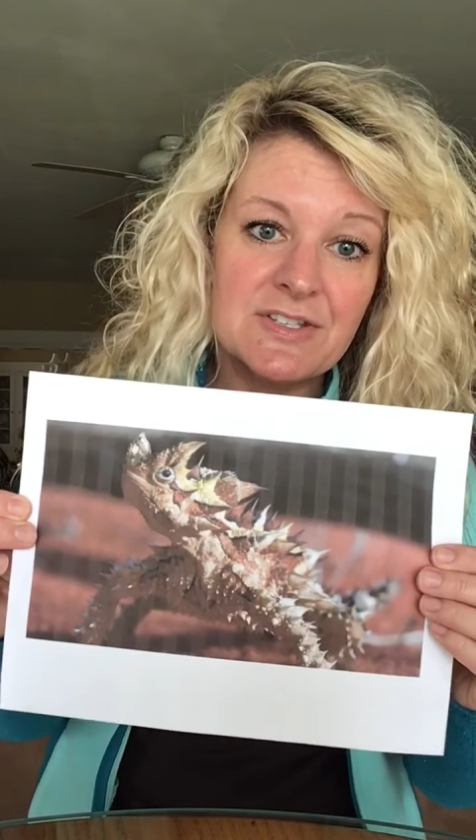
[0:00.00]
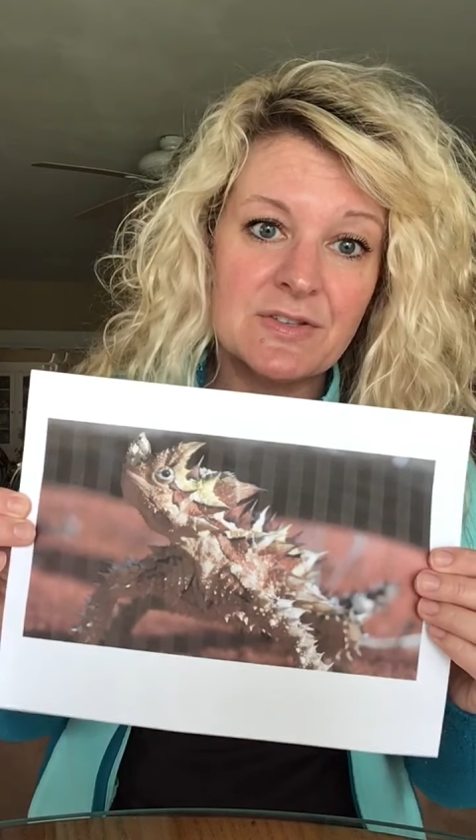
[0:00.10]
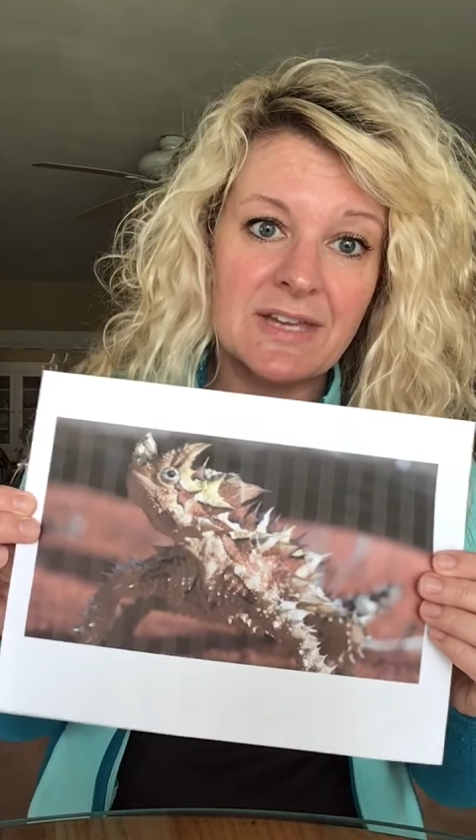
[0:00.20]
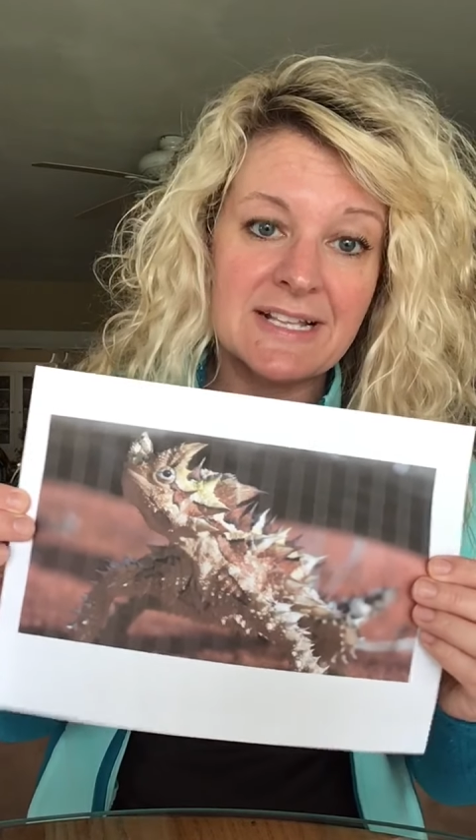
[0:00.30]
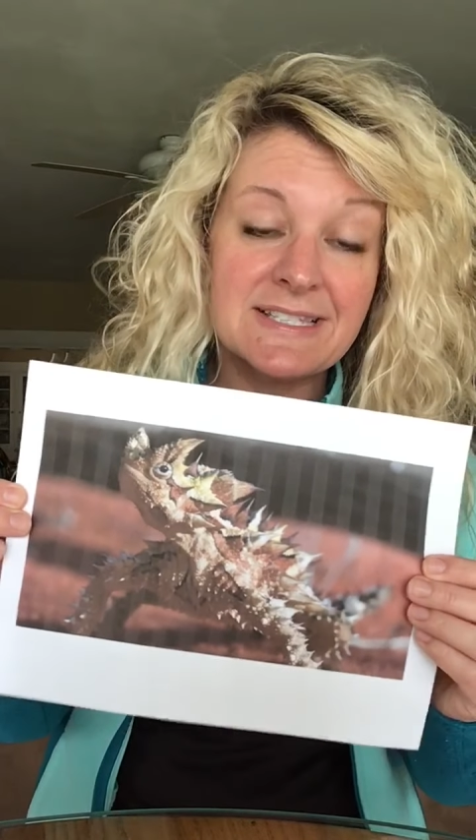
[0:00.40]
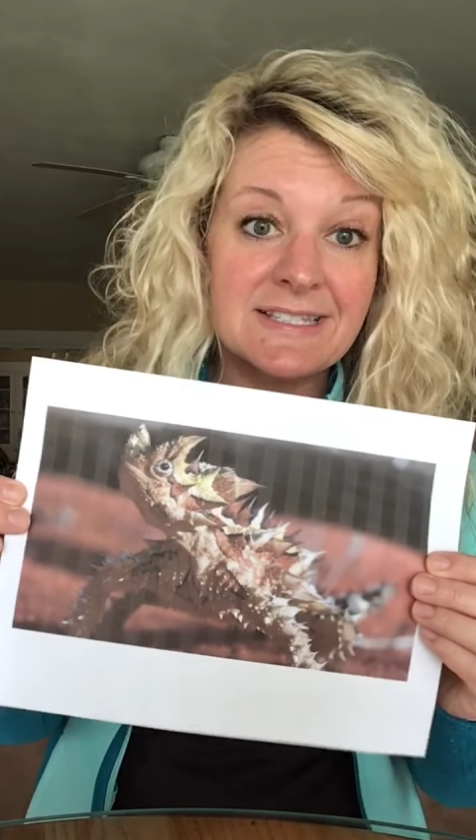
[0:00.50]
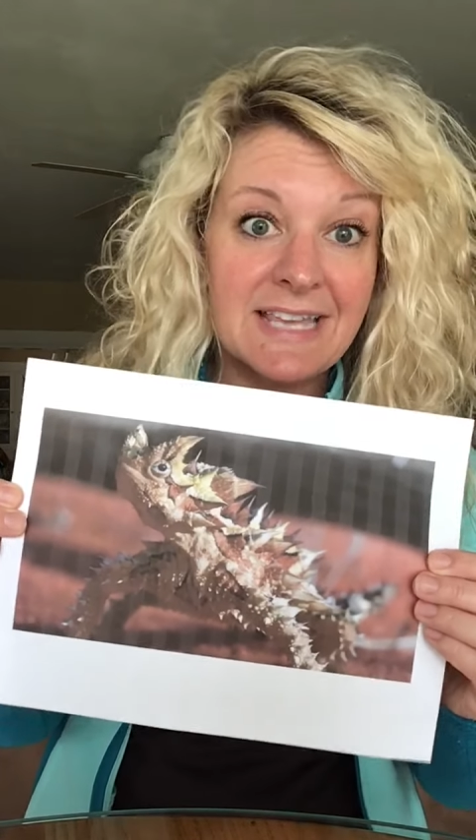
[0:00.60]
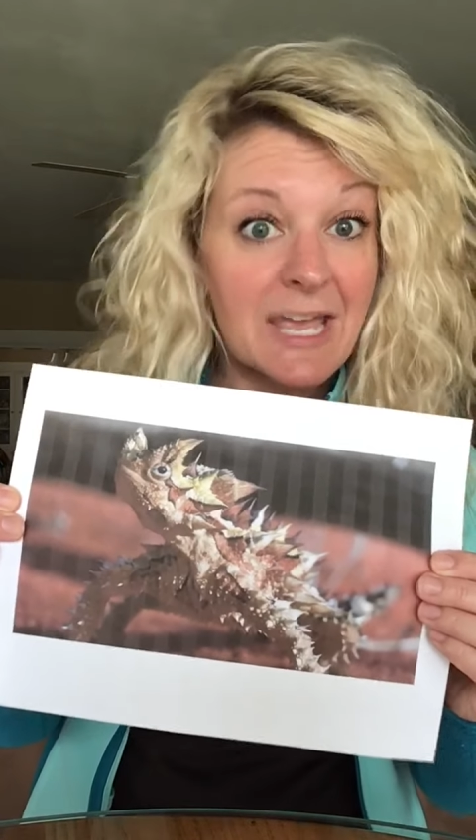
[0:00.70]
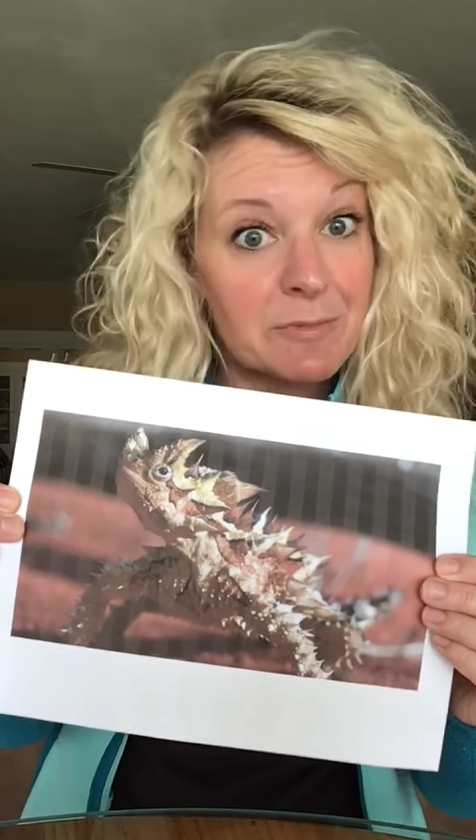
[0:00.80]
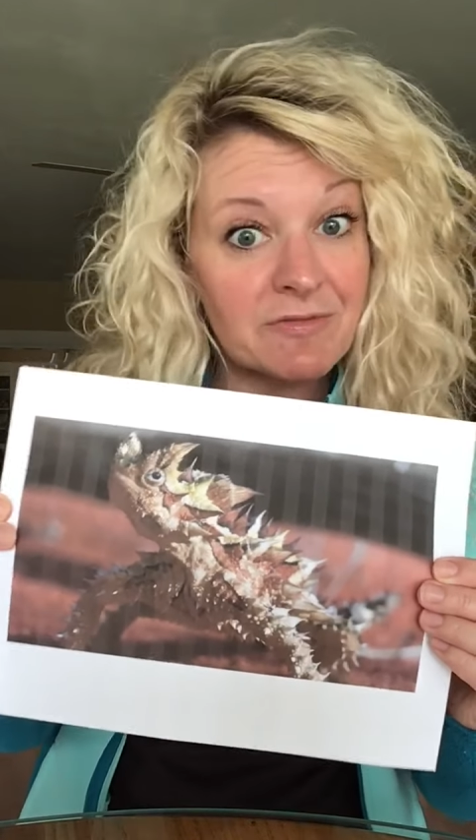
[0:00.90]
so that's
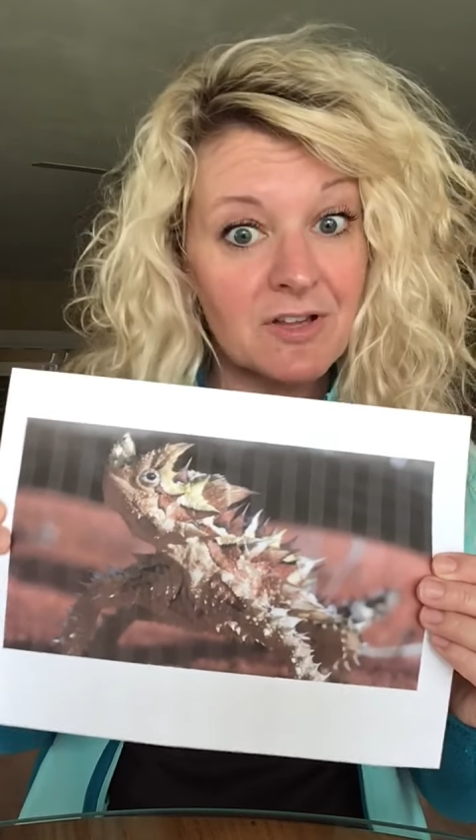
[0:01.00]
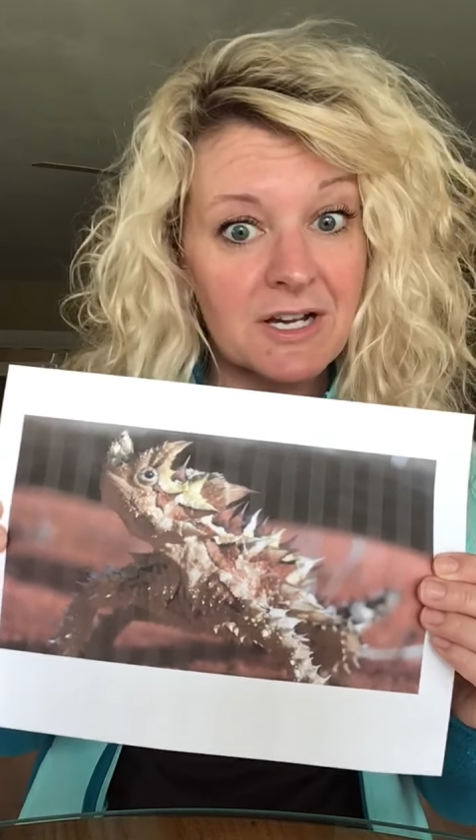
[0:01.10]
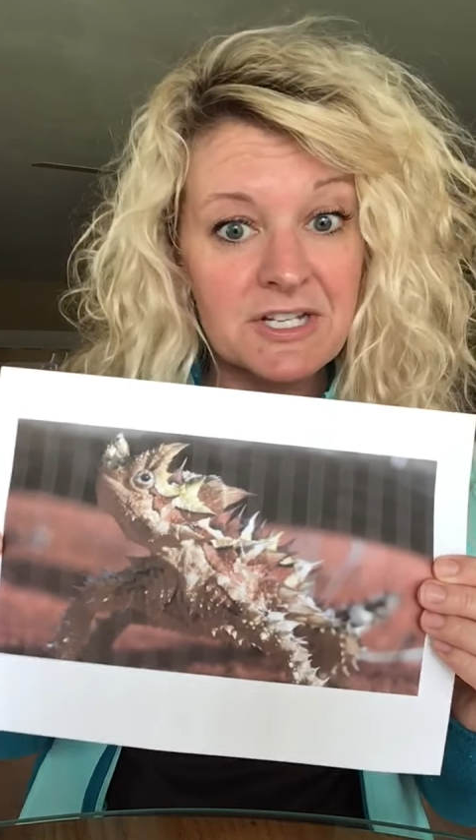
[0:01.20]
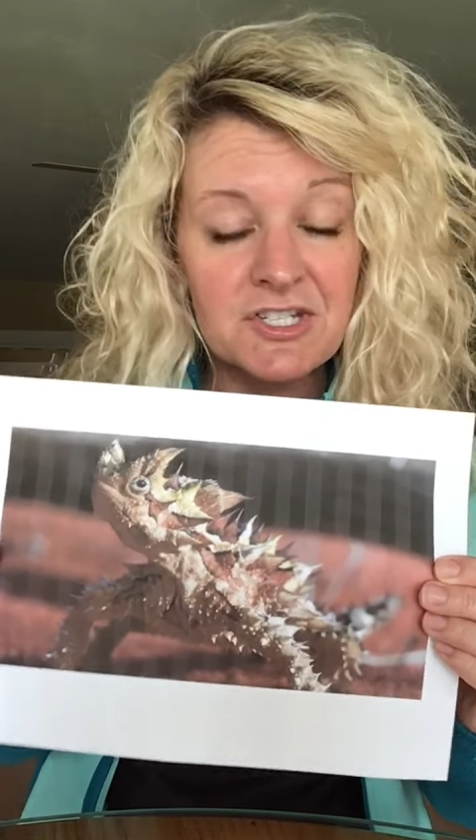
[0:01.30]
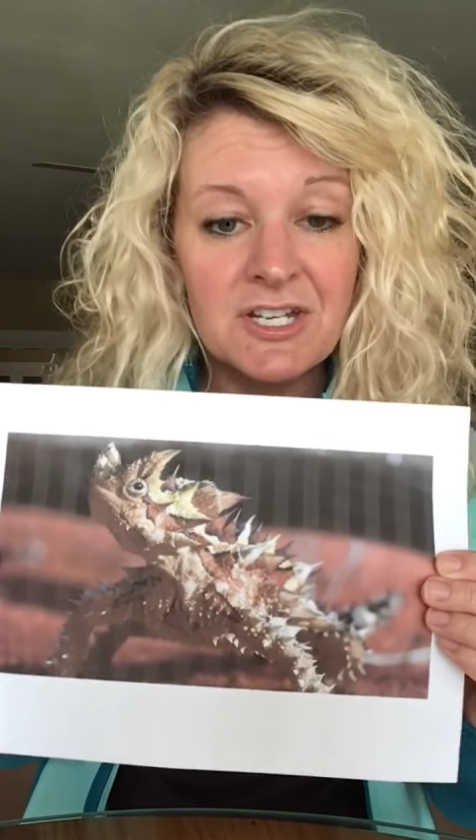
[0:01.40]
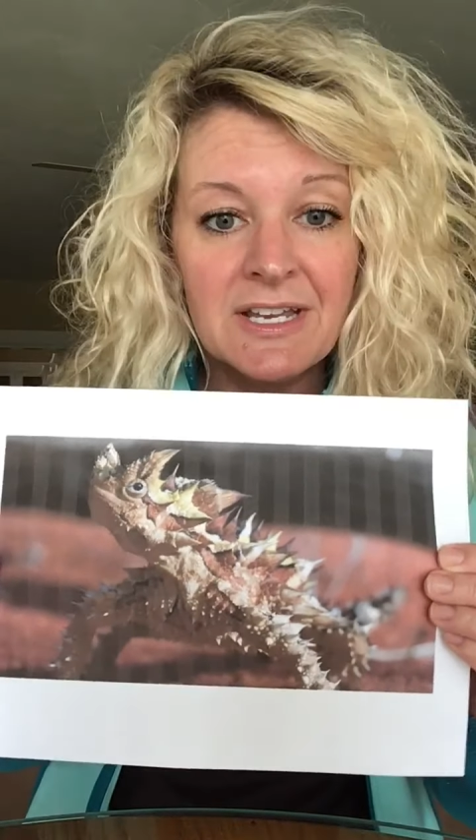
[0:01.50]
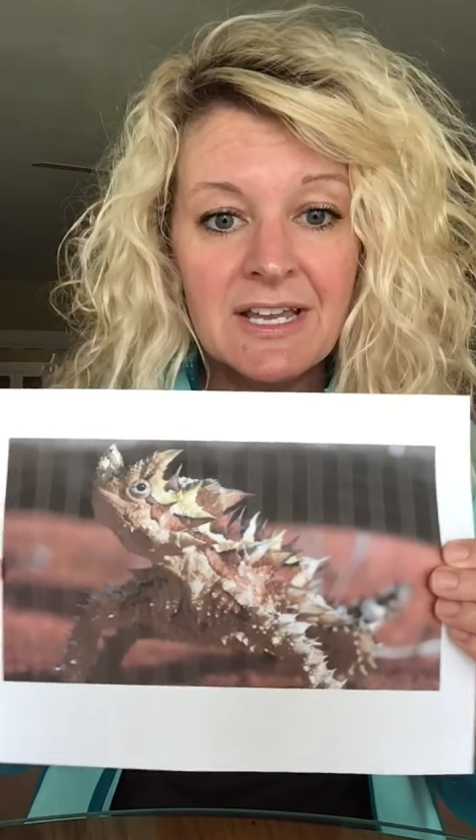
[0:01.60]
camouflage.